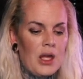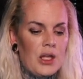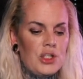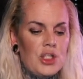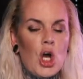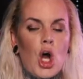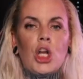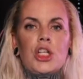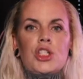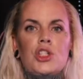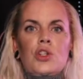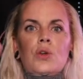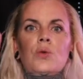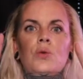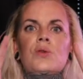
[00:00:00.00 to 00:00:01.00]
not
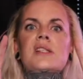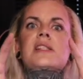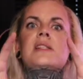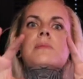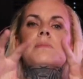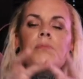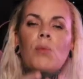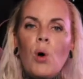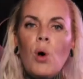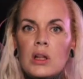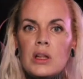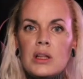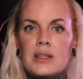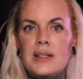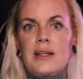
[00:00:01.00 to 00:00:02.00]
too
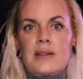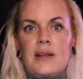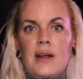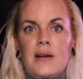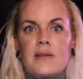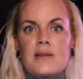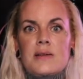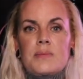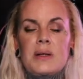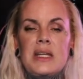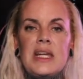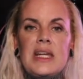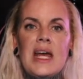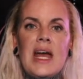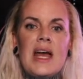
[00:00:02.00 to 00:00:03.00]
small details, but
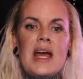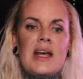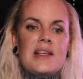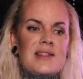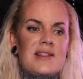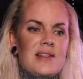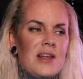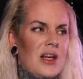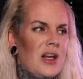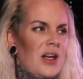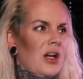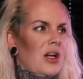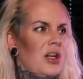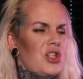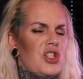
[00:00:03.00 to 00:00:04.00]
it has
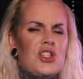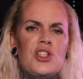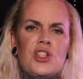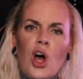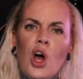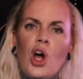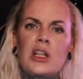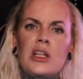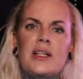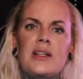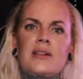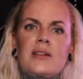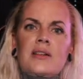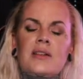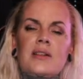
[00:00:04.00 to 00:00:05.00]

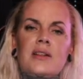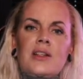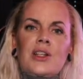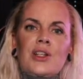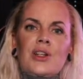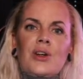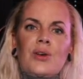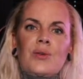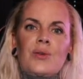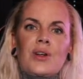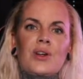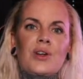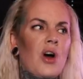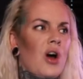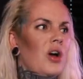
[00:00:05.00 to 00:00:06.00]
solid, you know, the
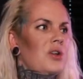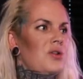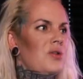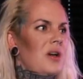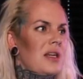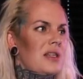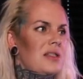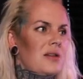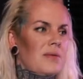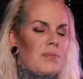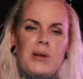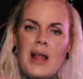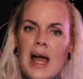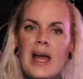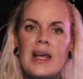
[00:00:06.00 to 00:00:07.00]
contrast
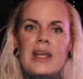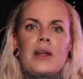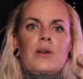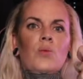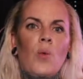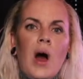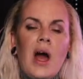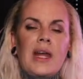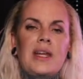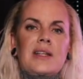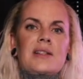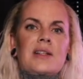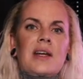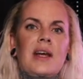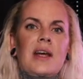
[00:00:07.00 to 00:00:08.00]
of black and
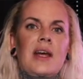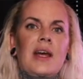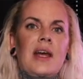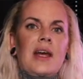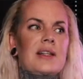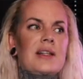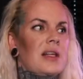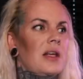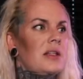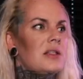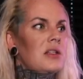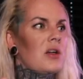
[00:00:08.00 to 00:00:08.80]
white, and it's